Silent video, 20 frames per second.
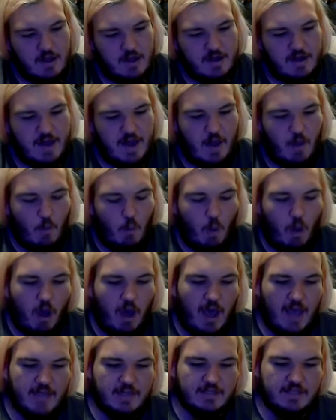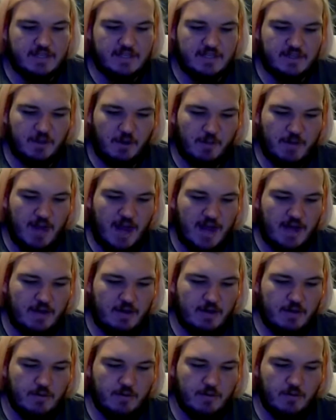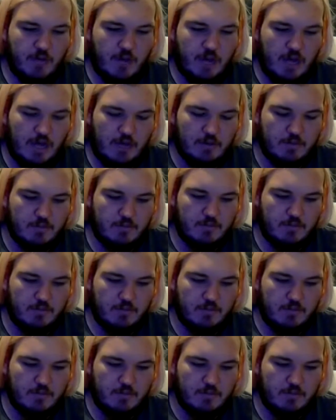Now, why is this nominated? Well,